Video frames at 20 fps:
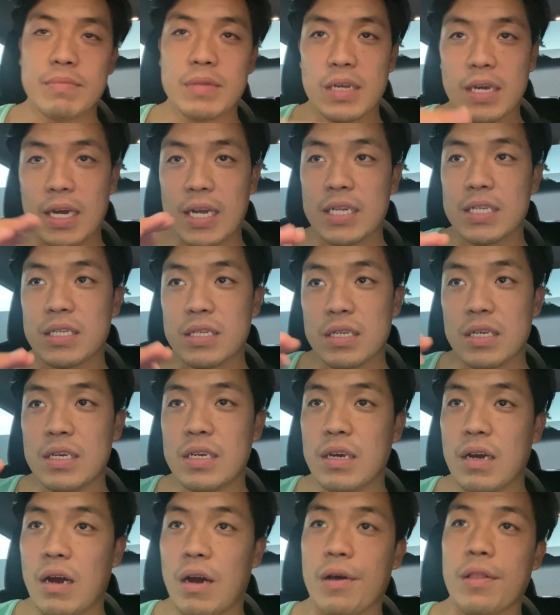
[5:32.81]
to kind of
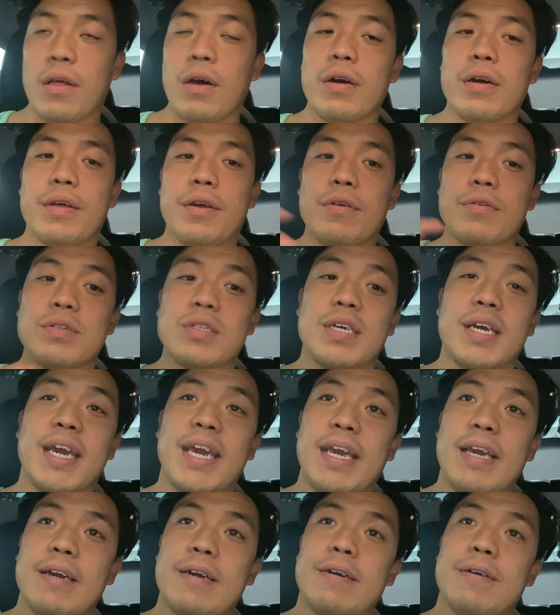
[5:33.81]
see how long it'll
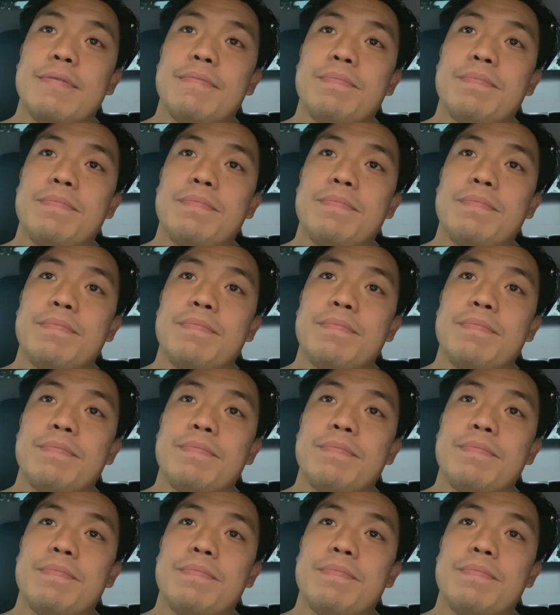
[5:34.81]
take